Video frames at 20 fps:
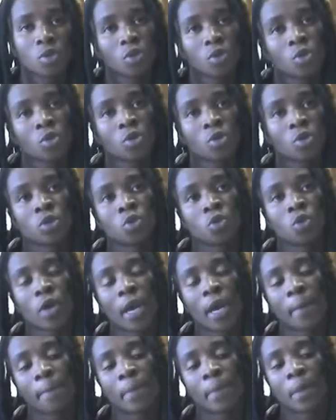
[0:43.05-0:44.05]
you'll do
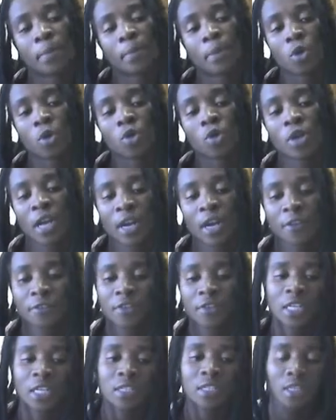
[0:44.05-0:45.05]
a
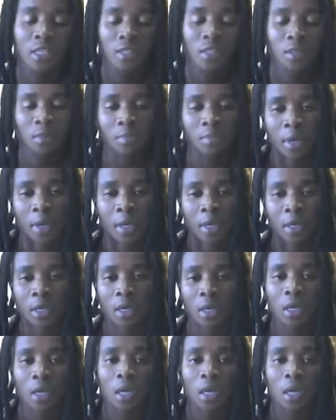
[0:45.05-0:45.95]
bibliography list at the back.